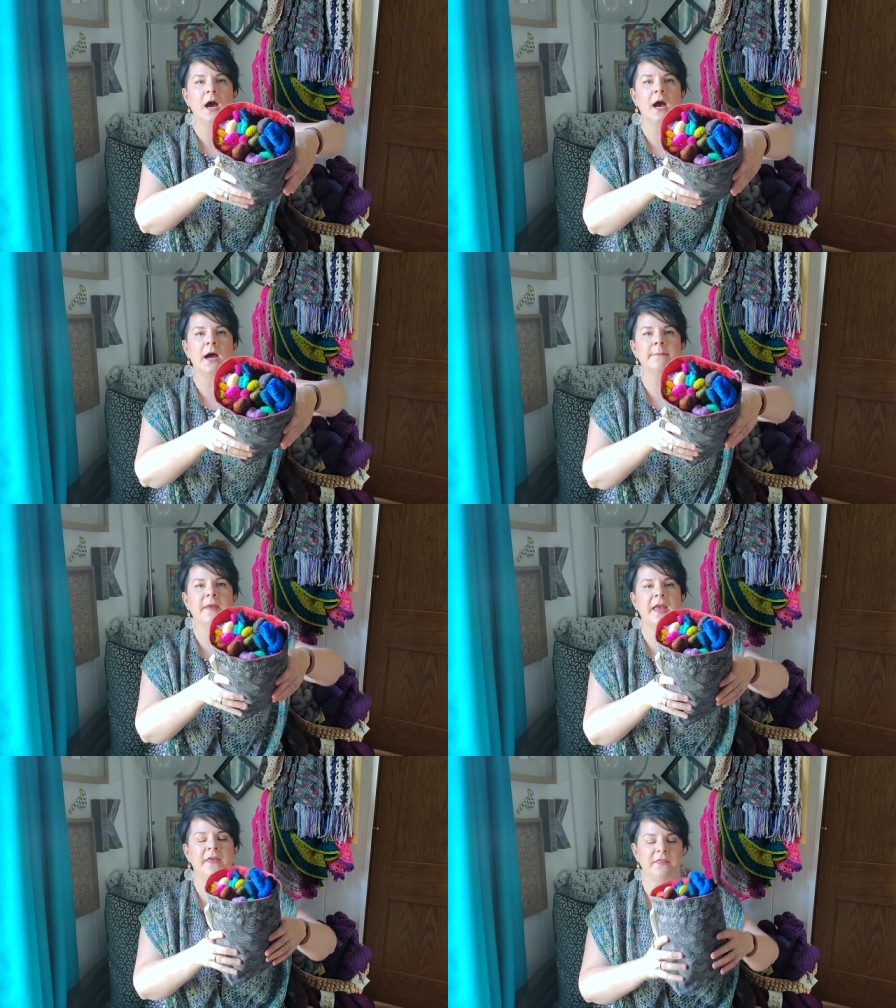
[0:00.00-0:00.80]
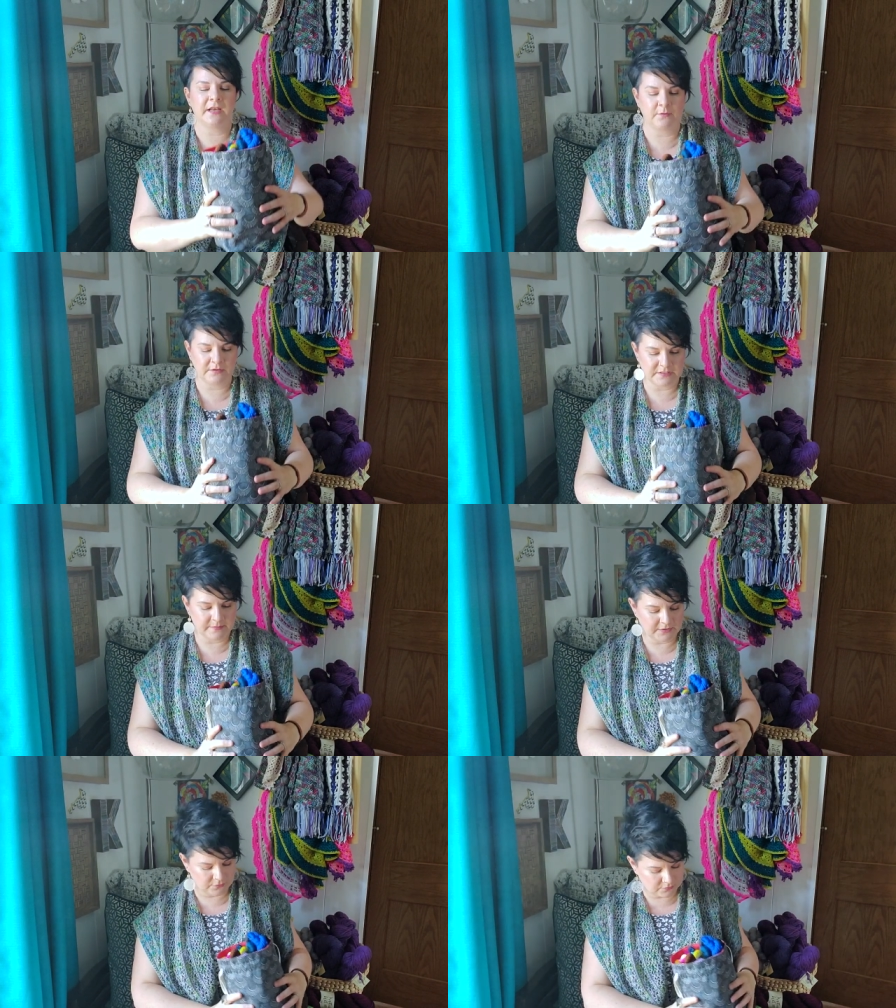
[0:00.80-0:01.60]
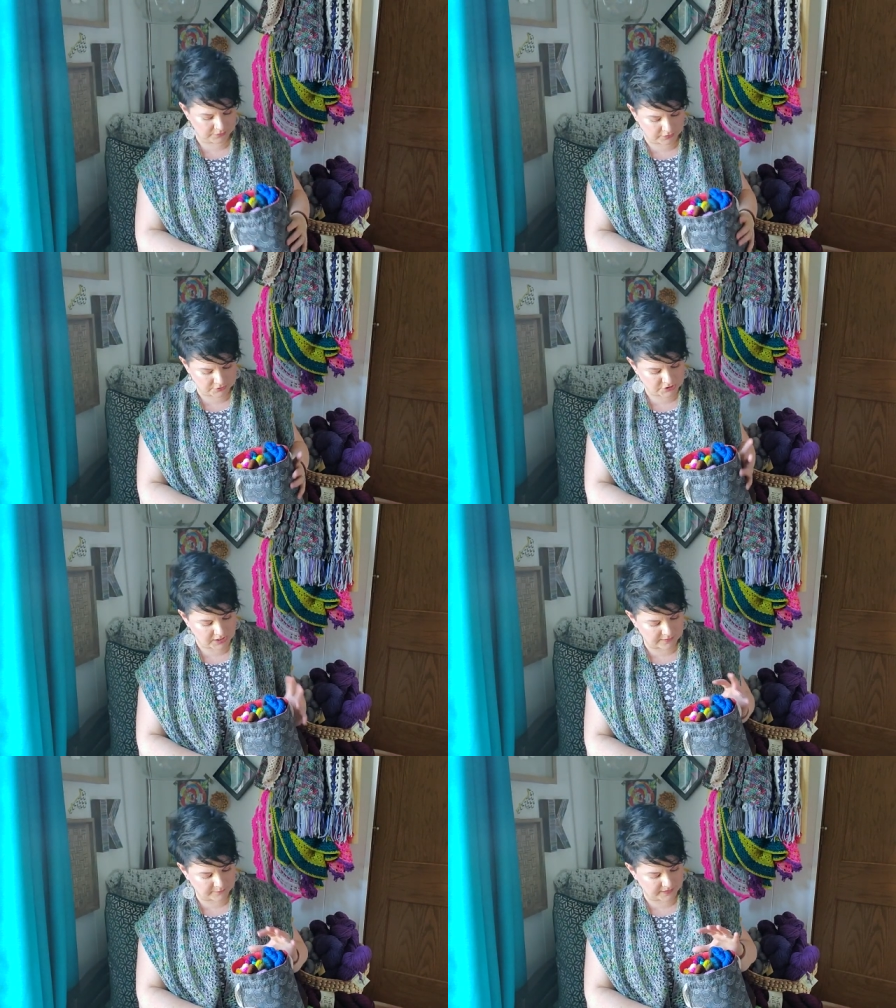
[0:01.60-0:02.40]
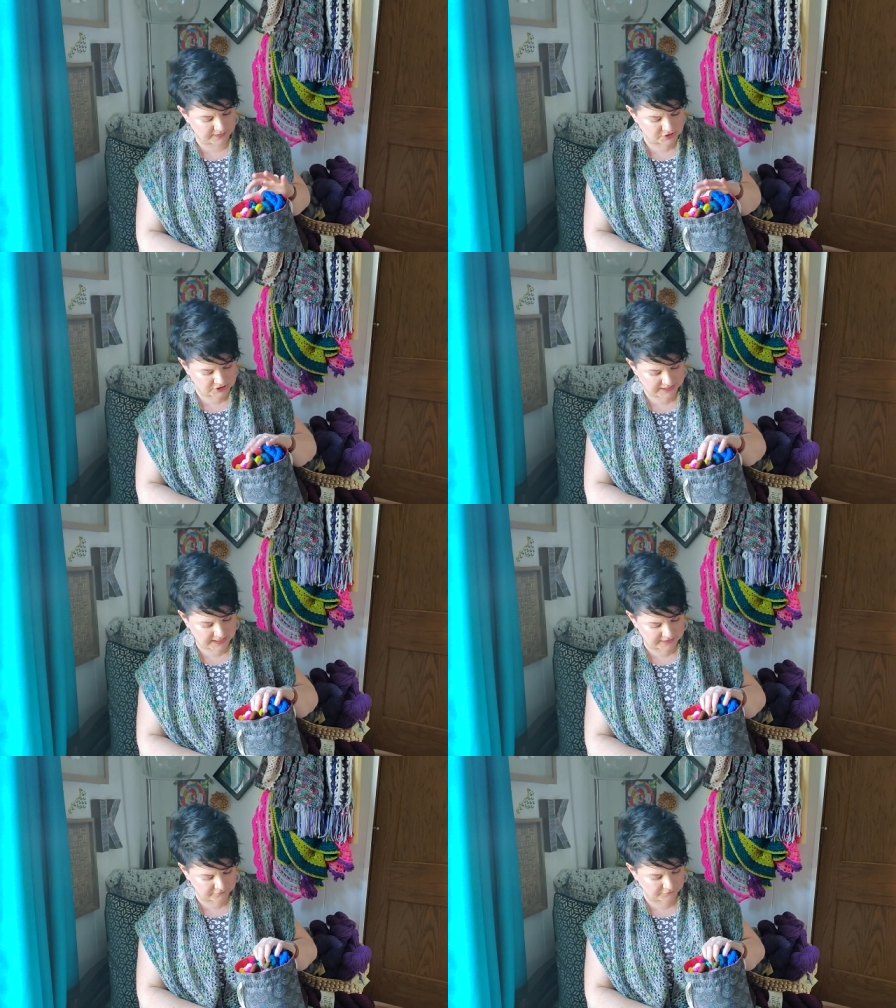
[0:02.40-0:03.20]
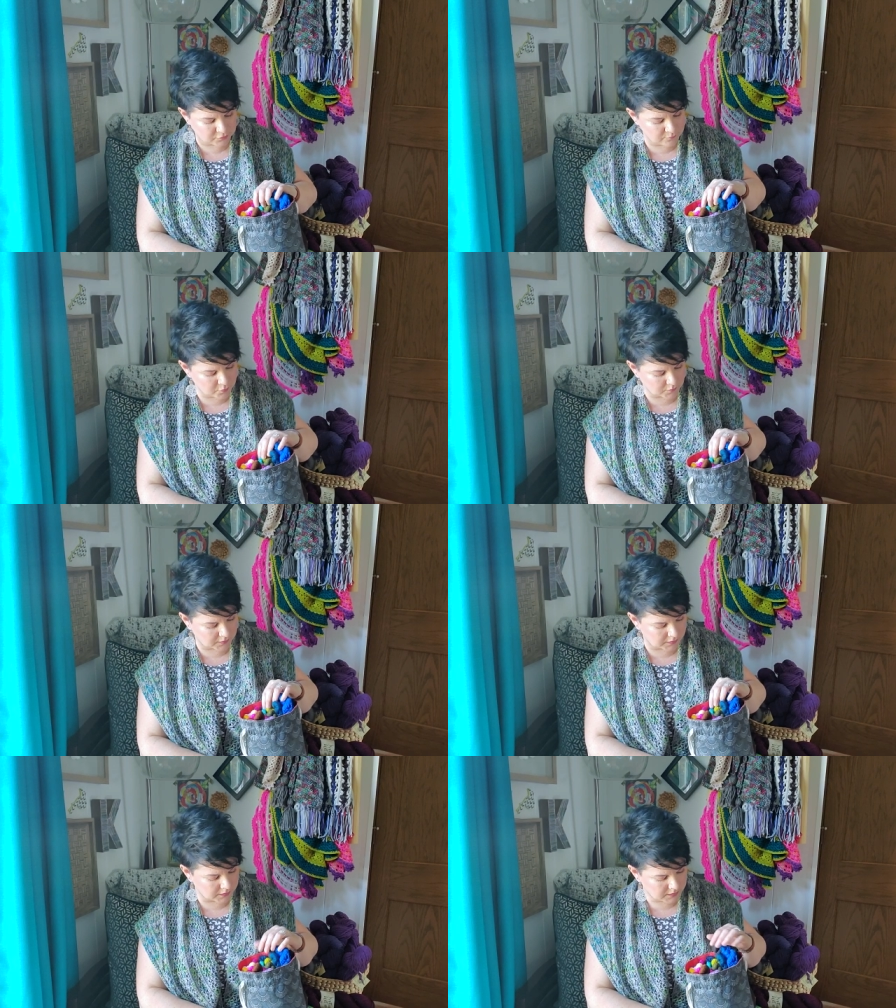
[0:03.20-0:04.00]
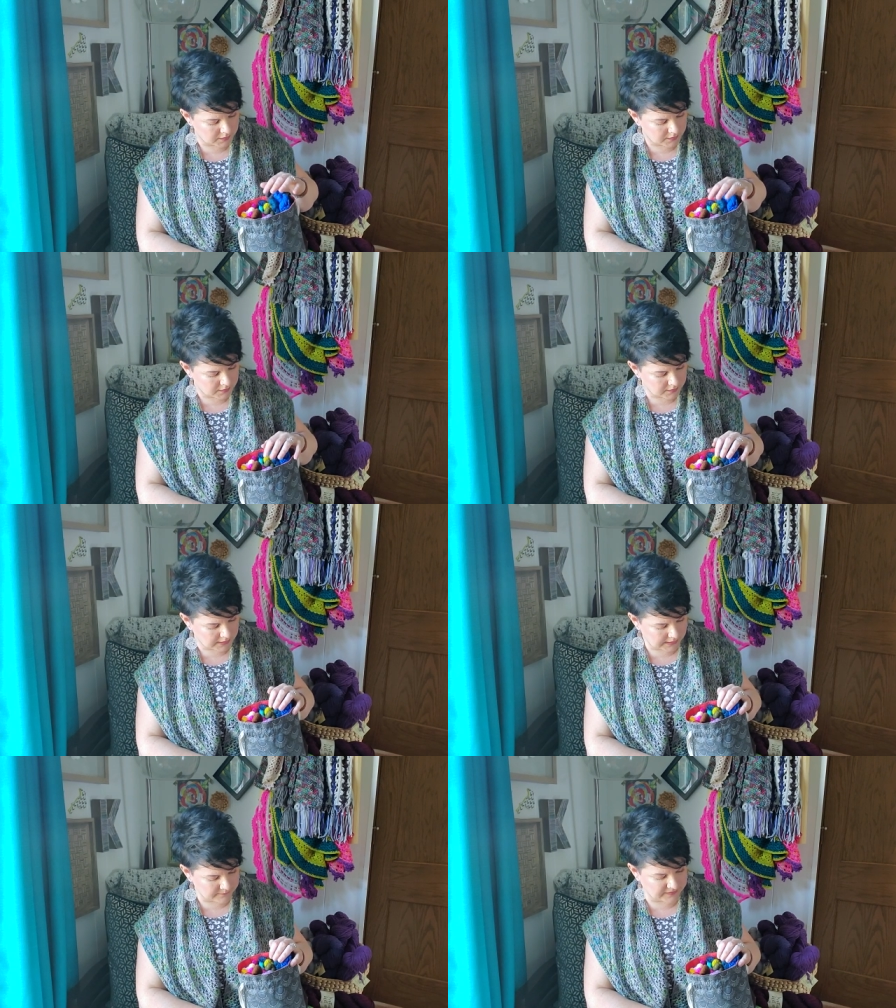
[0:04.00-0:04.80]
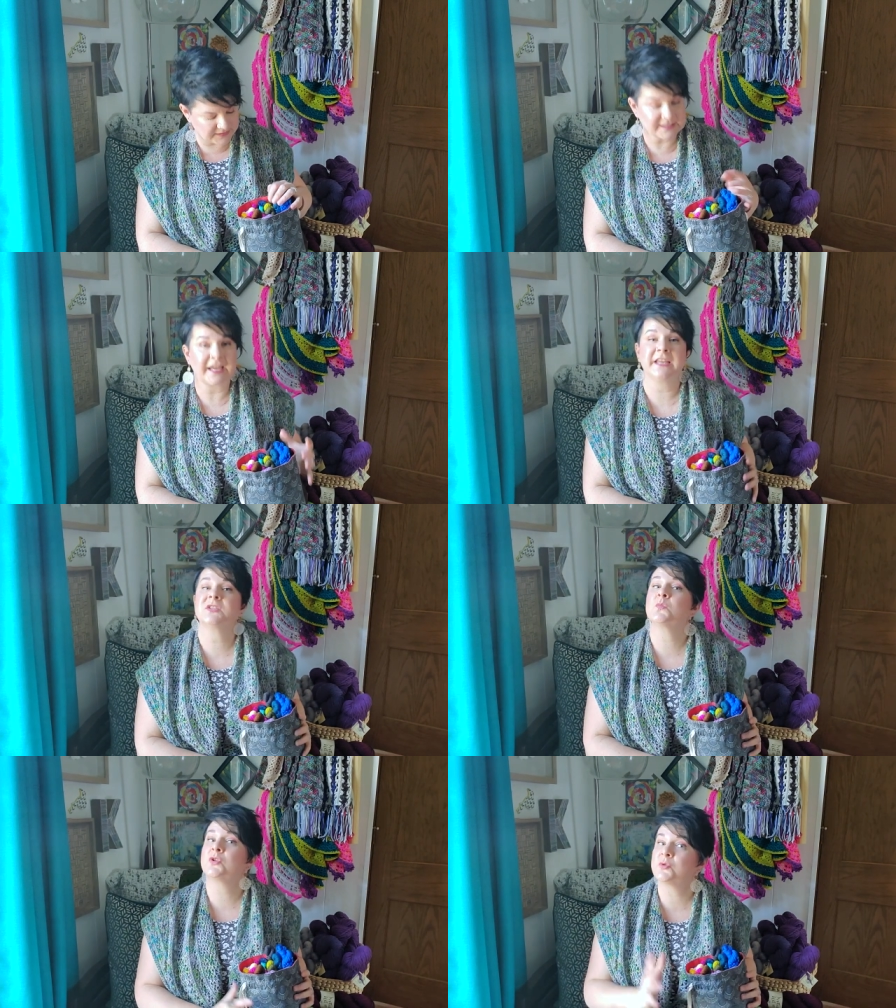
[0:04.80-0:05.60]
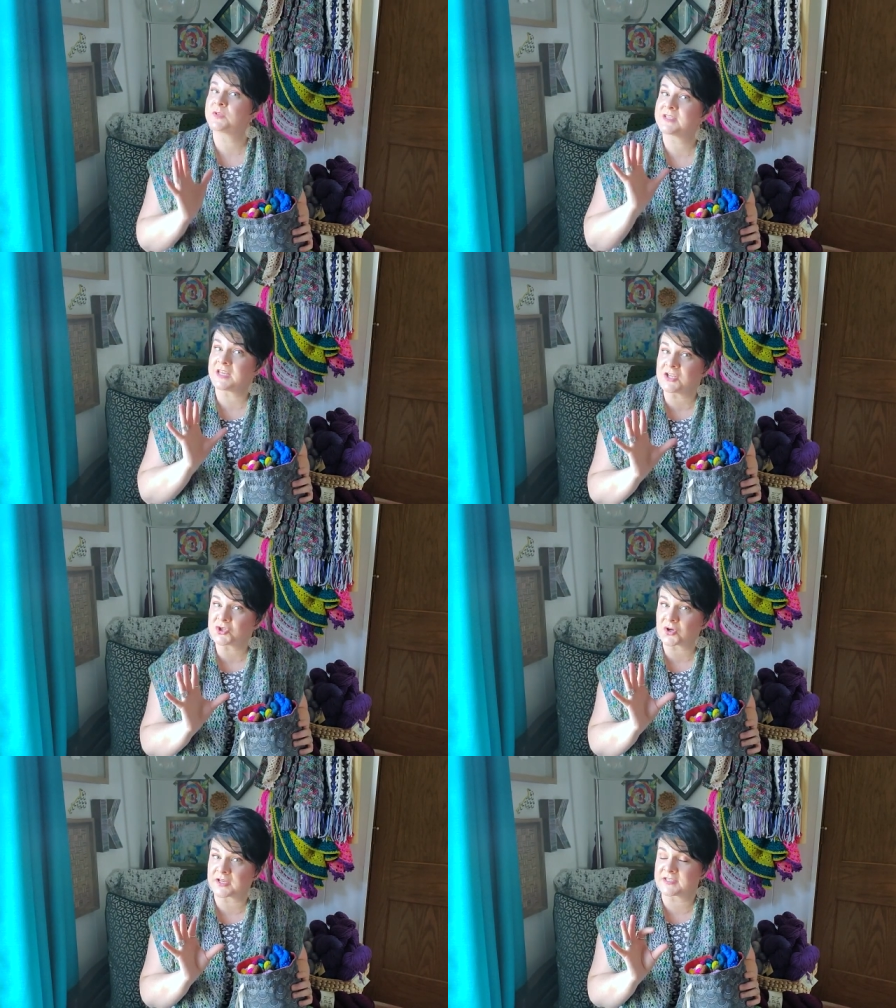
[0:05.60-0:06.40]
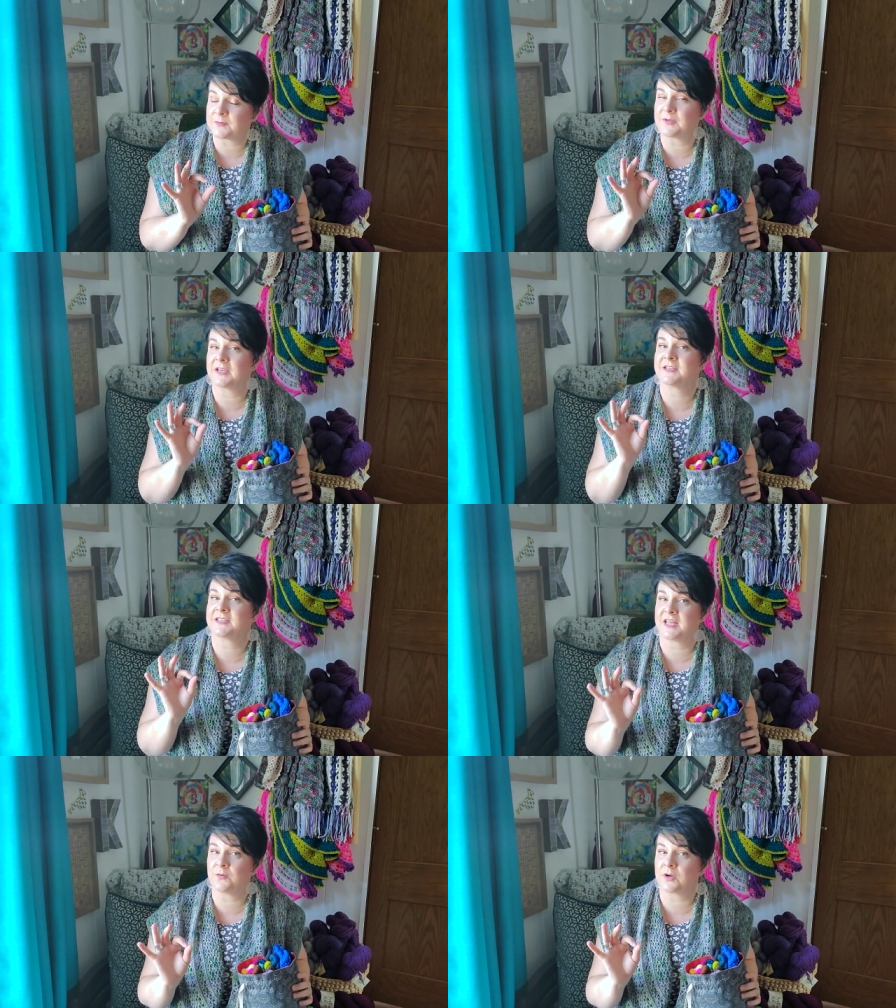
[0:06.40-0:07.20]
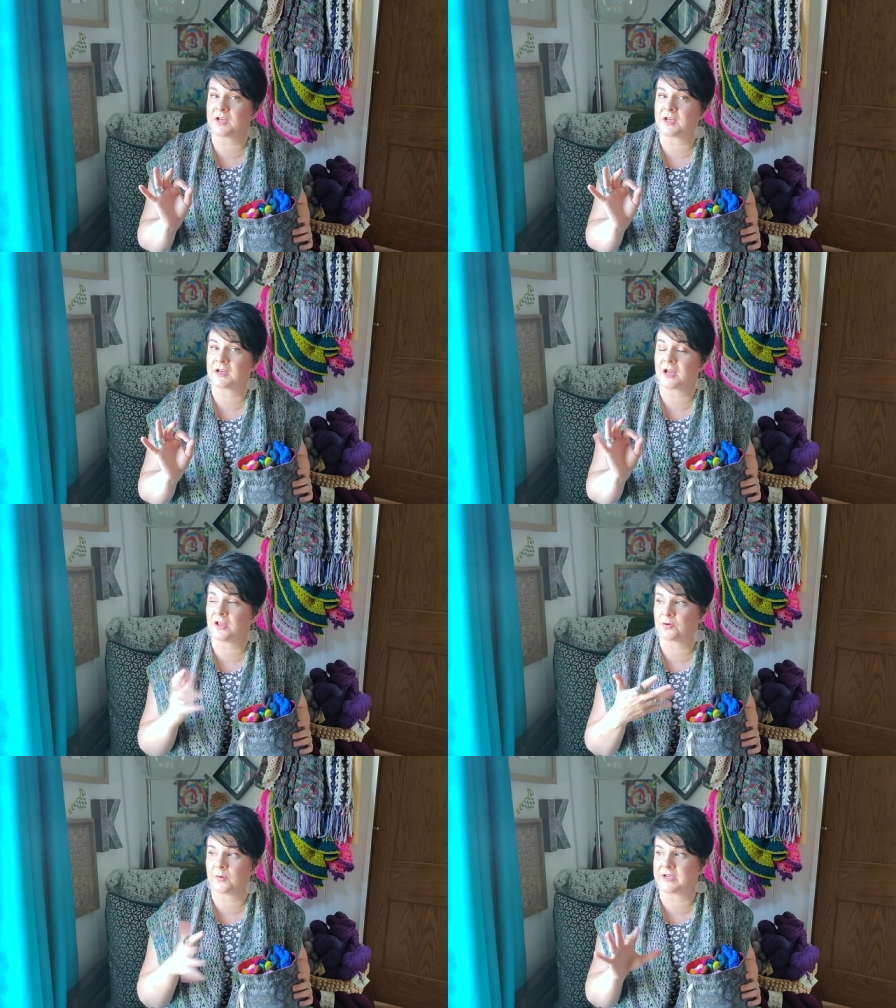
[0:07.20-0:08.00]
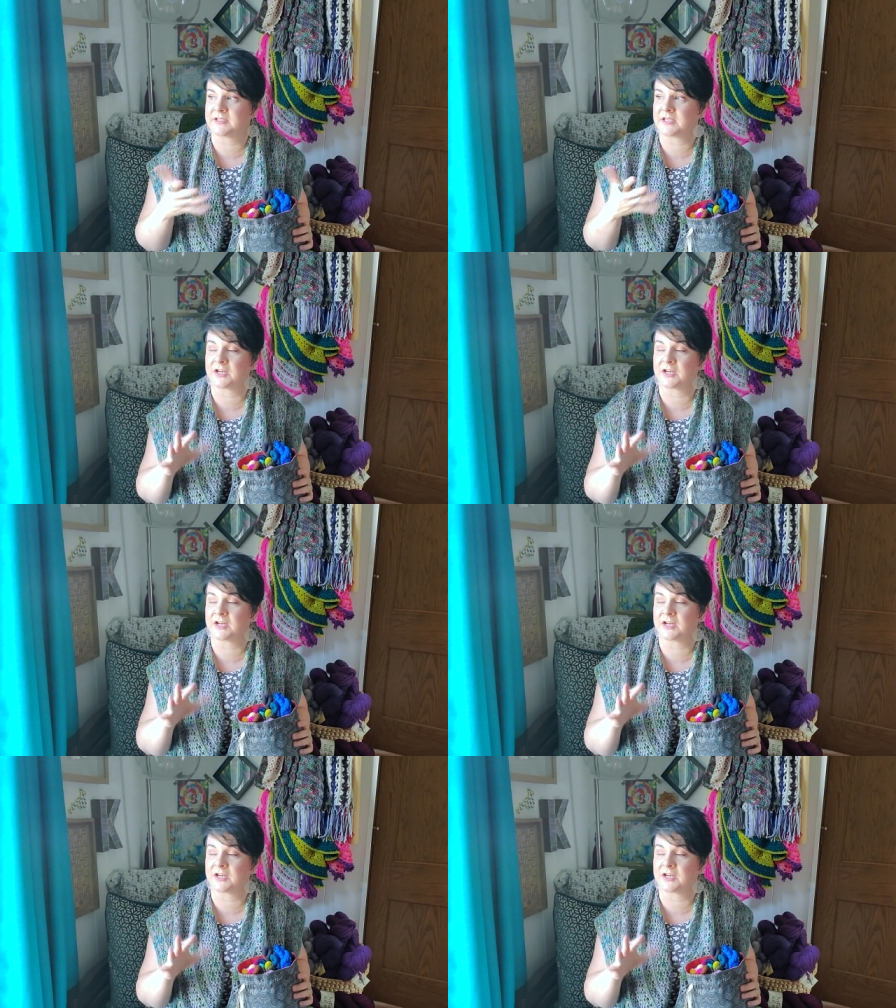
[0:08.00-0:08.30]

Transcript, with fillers: Um, and then I went to my local yarn shop and she had a few more uh, mini skeins, which was interesting because they were in colorways